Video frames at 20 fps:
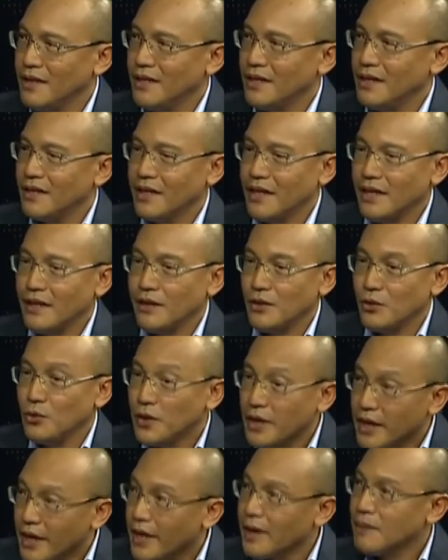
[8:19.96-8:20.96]
that you
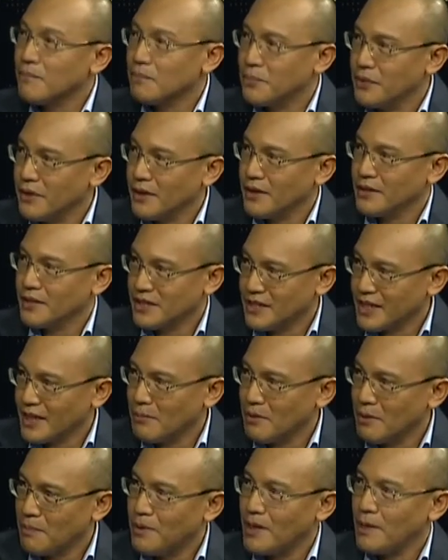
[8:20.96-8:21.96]
can bring
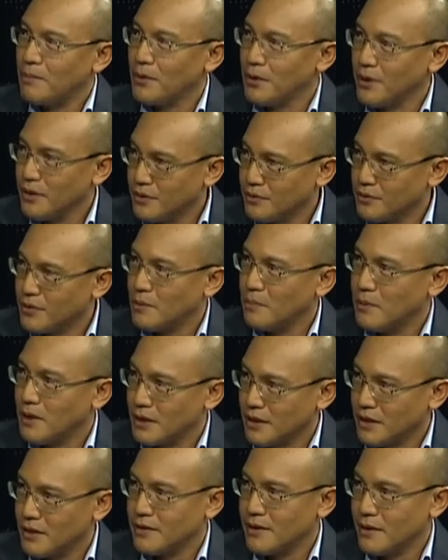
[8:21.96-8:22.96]
sustainable palm oil to the
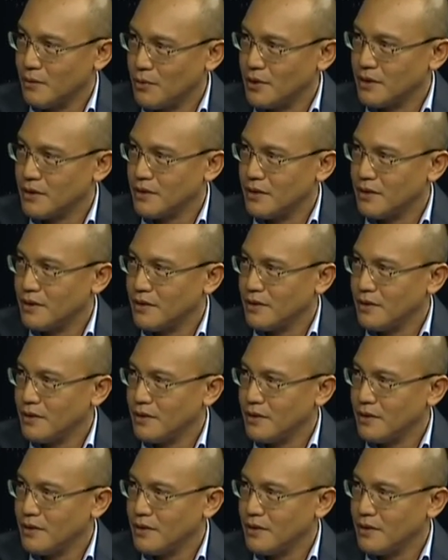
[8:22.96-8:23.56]
markets that want it.